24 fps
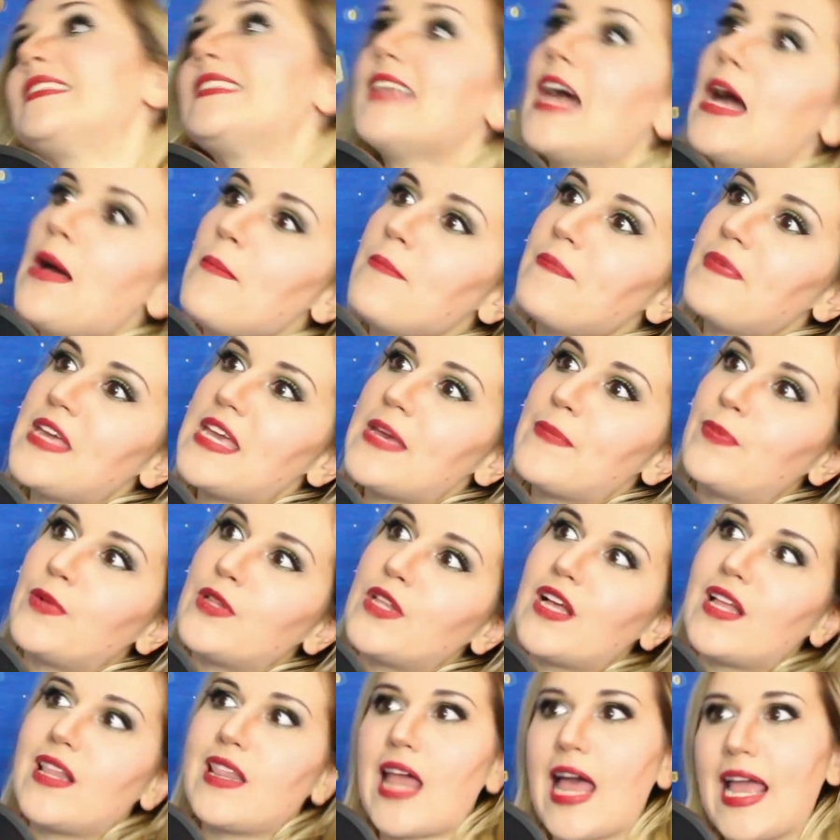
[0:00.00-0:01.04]
Some people
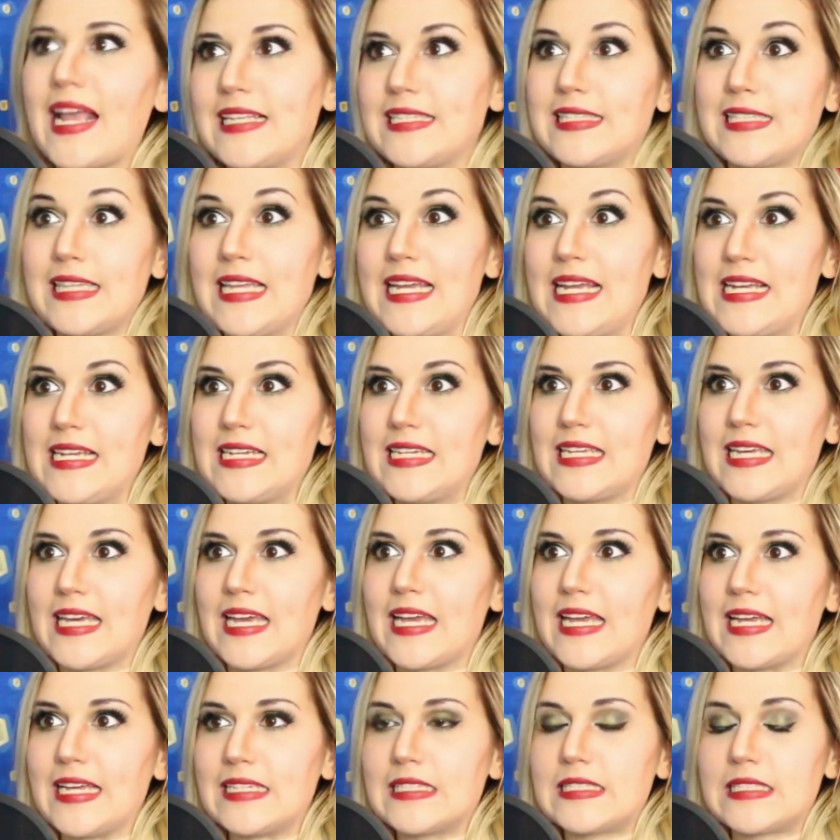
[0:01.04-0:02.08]
are like
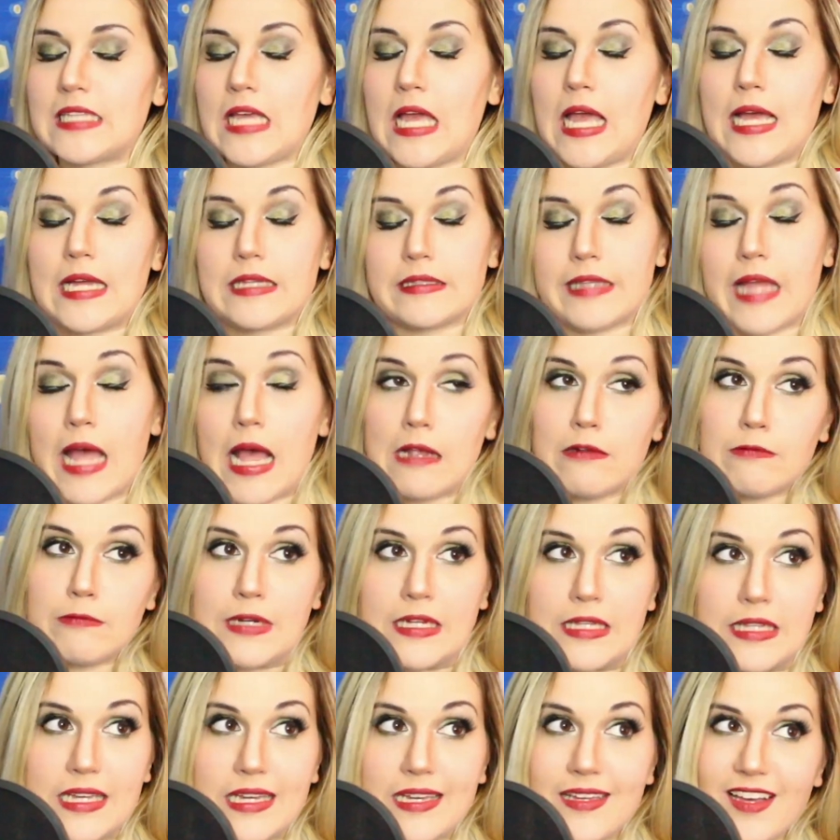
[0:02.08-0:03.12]
slinkies, not
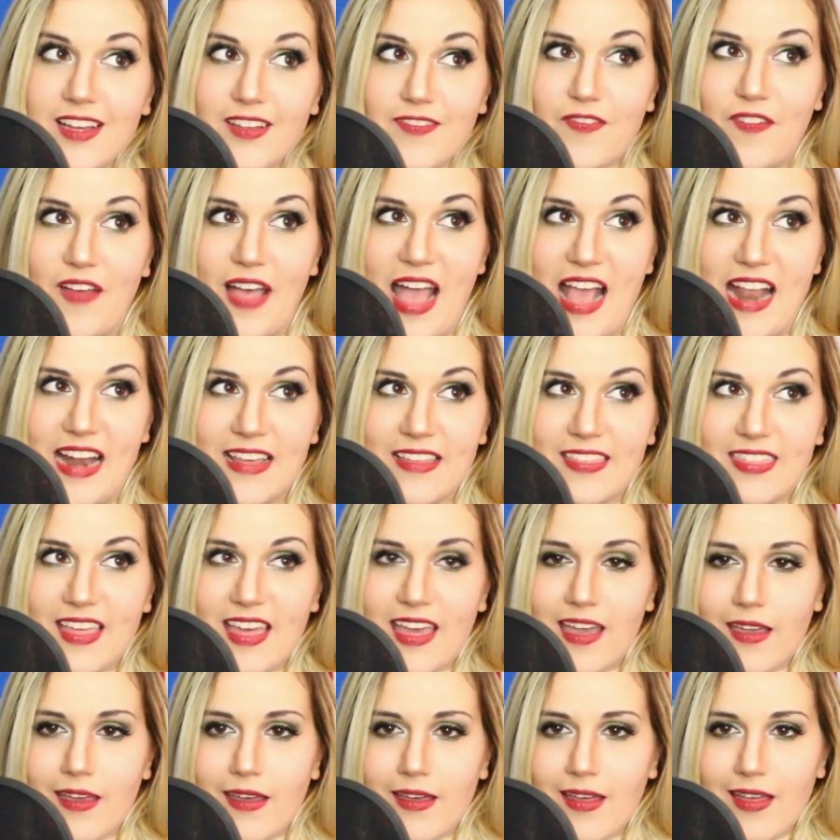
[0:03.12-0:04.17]
really good for
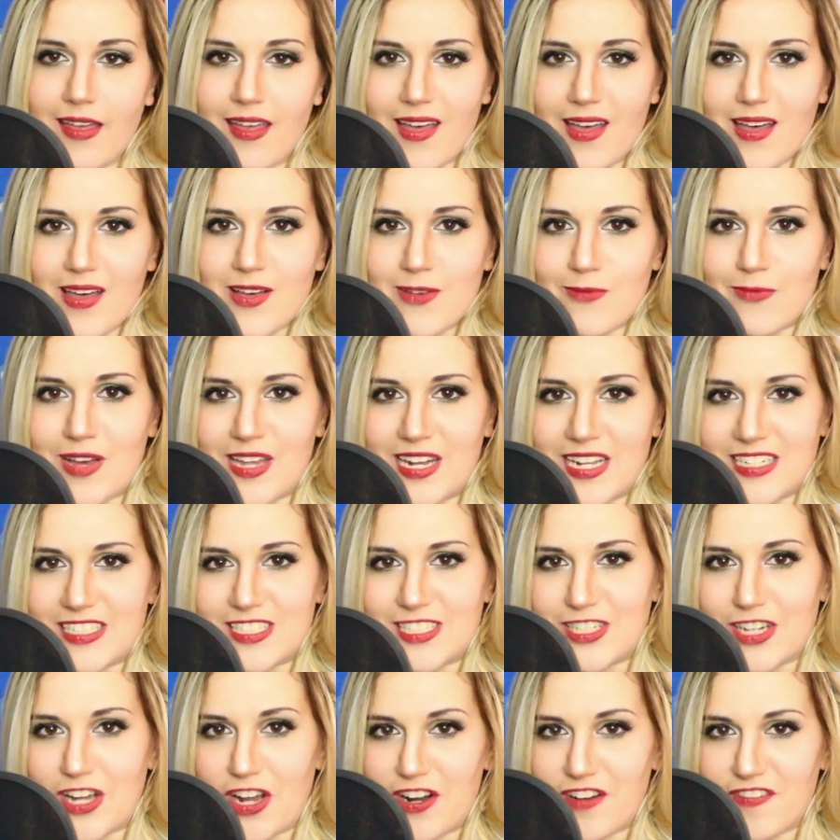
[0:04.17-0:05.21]
anything, but it
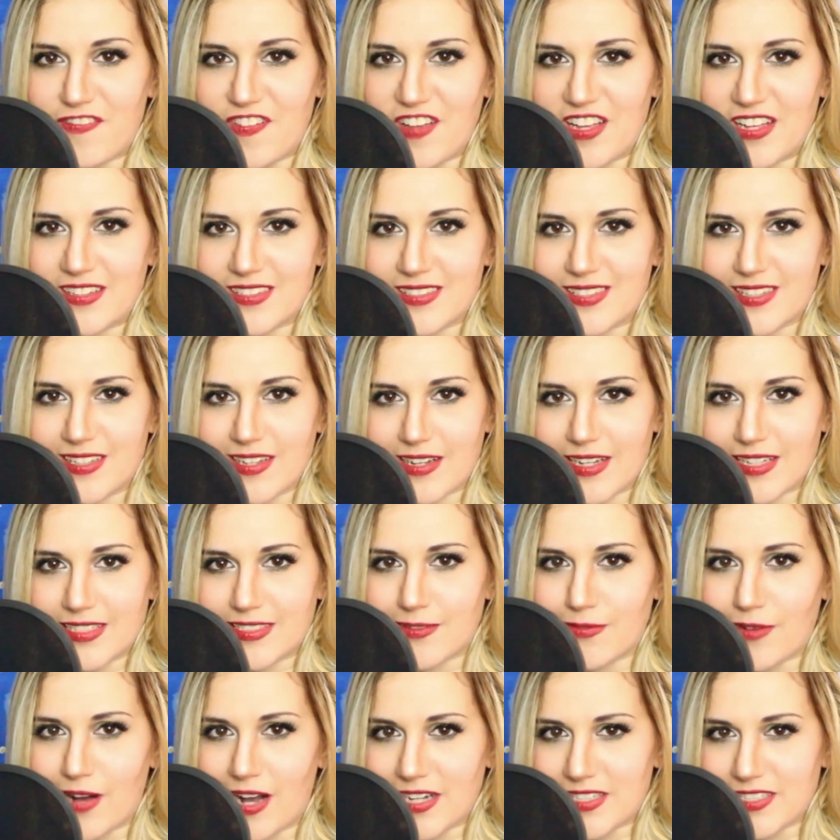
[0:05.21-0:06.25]
sure feels good to
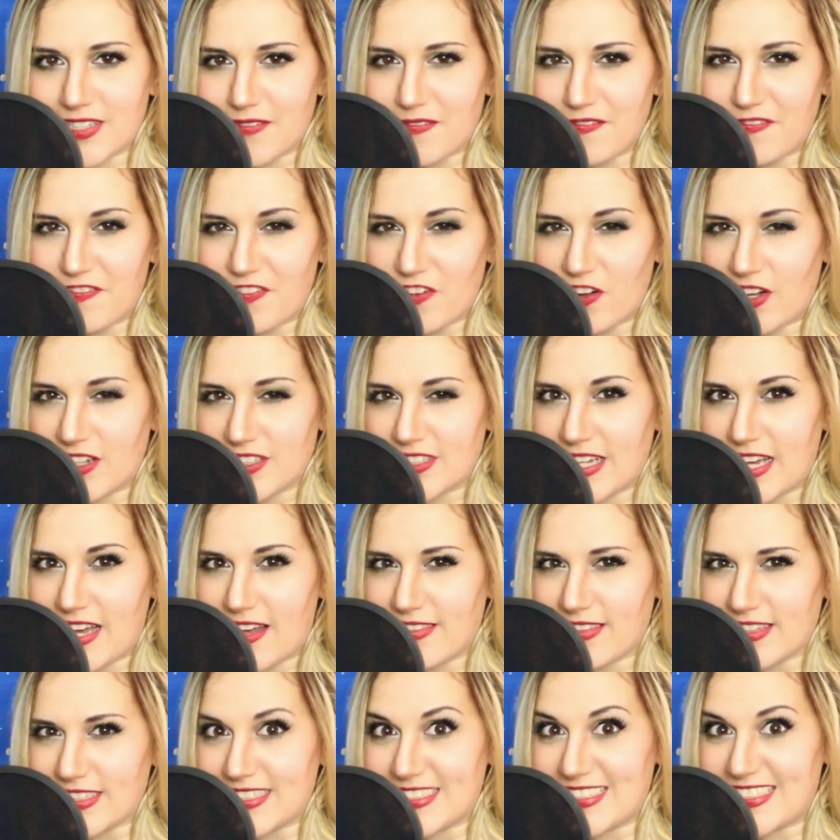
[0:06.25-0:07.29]
watch them fall
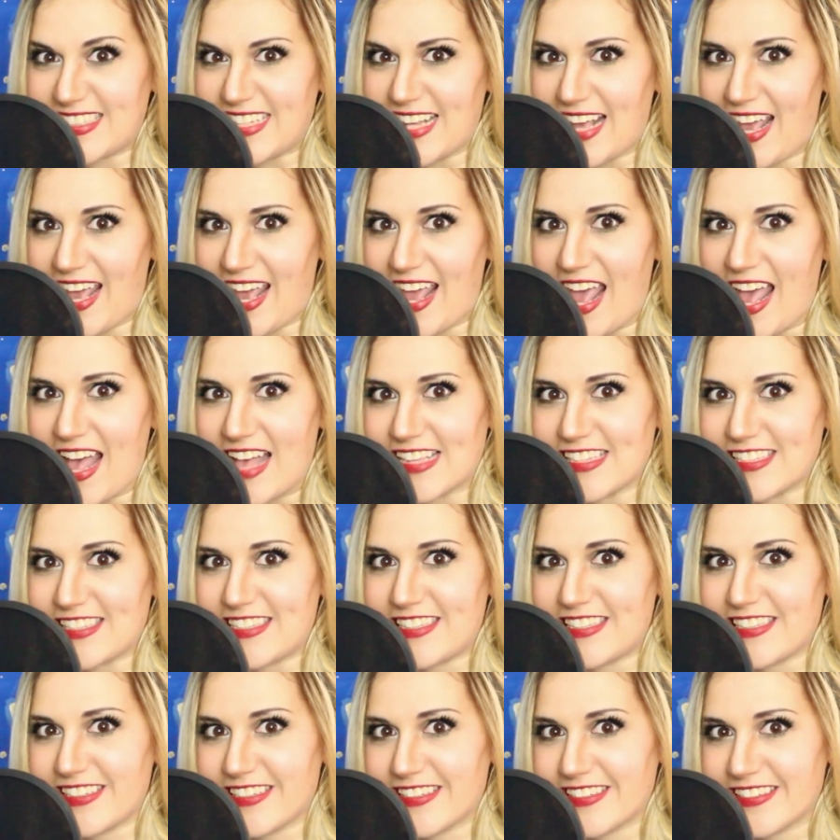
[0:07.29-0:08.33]
down the
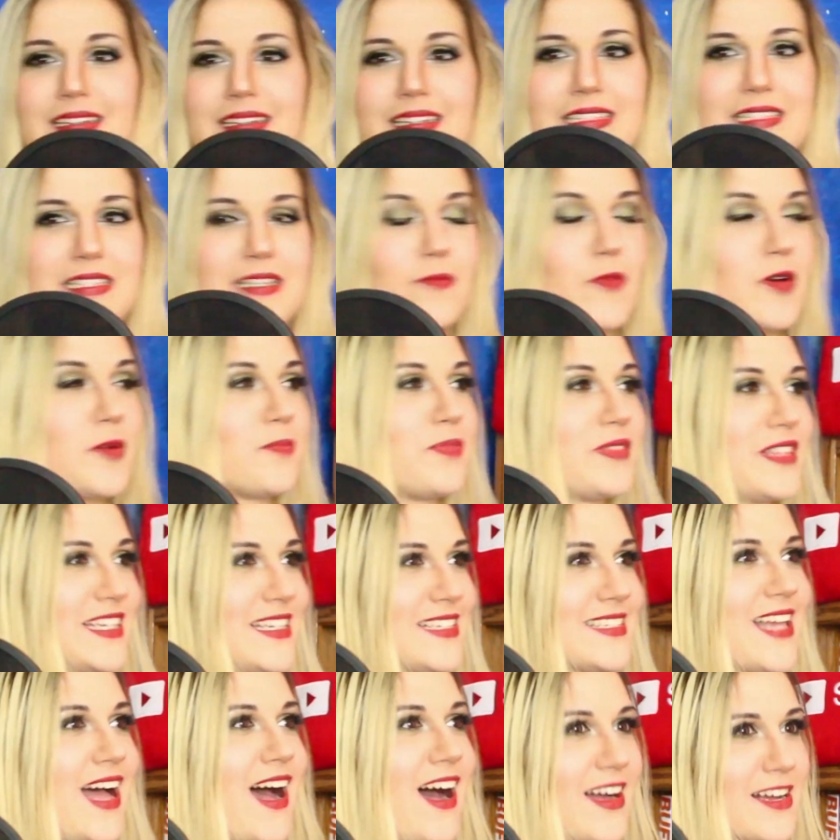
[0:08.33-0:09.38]
stairs. Can someone
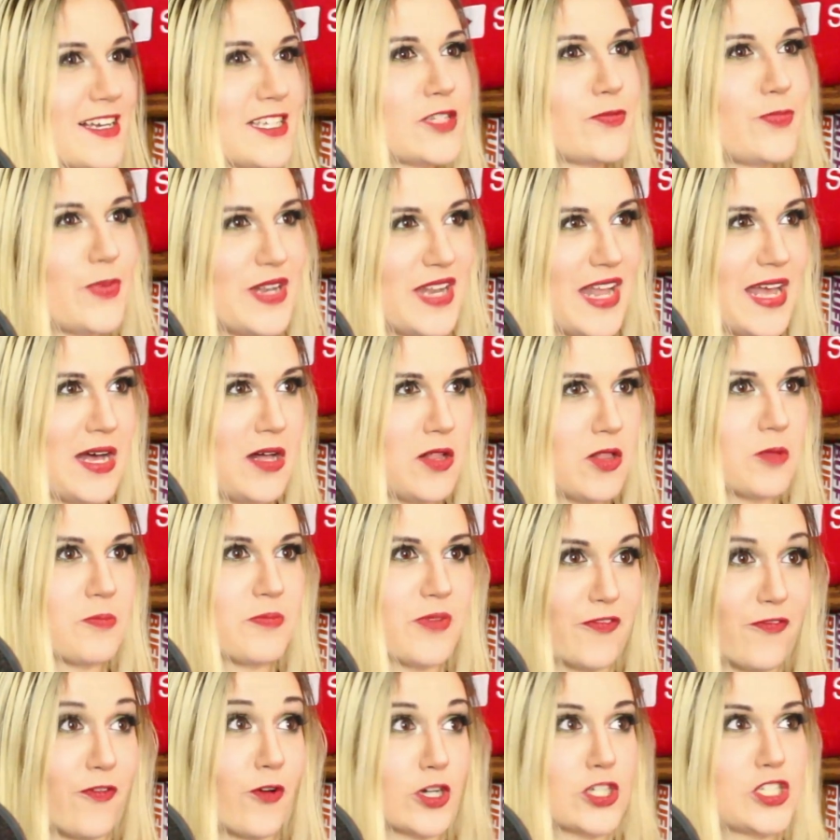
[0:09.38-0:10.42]
please hug Spinel
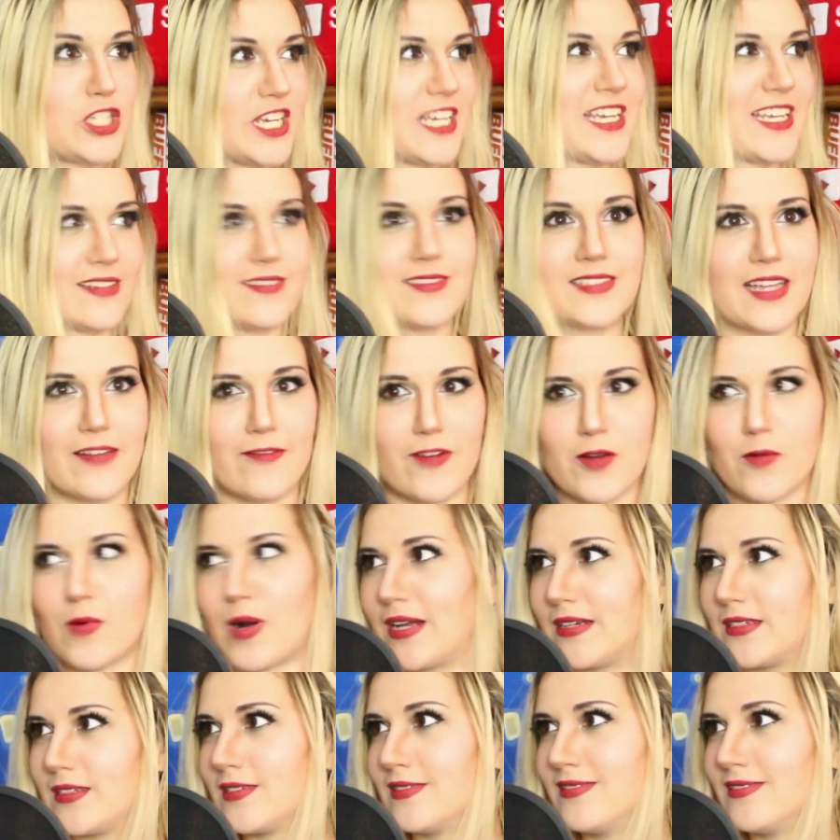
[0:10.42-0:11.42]
before she kills everyone?